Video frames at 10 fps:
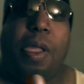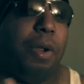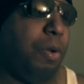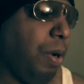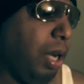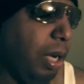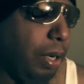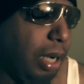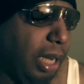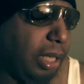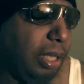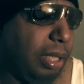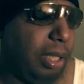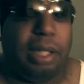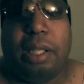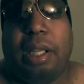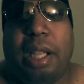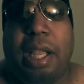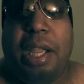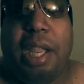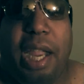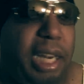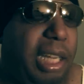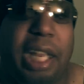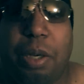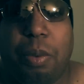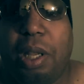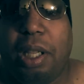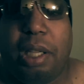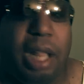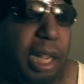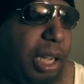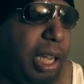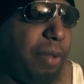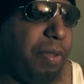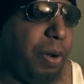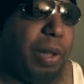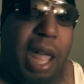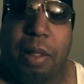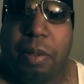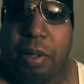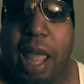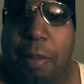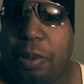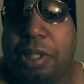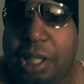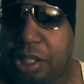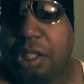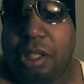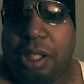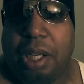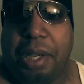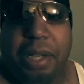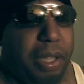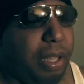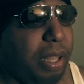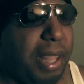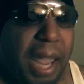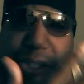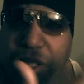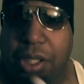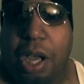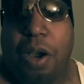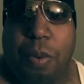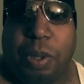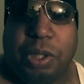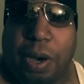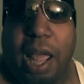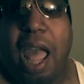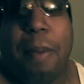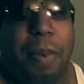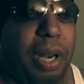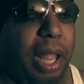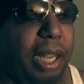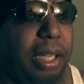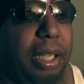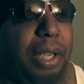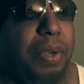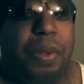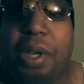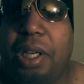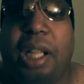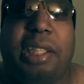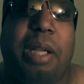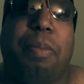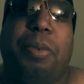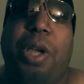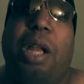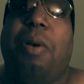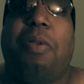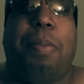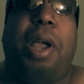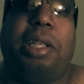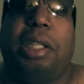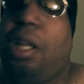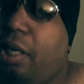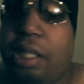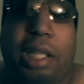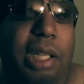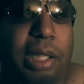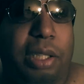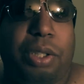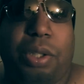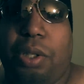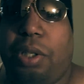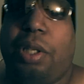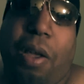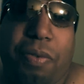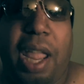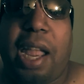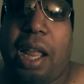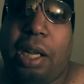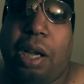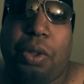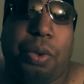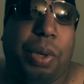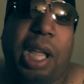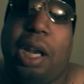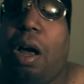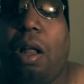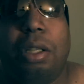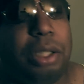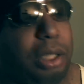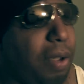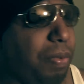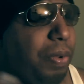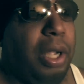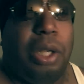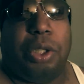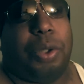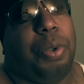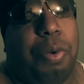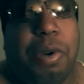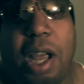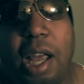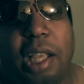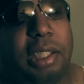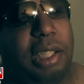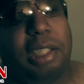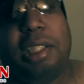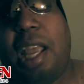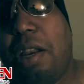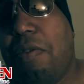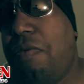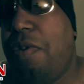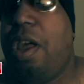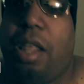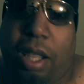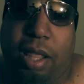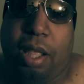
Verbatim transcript: who are, are like any leader, really, like if they're in that that position, they should know what's going to happen. Like, look at this. I'm trying to run for president. Look at the stuff they got to go through. They get all their stuff scrutinized, this, that, and the fifth.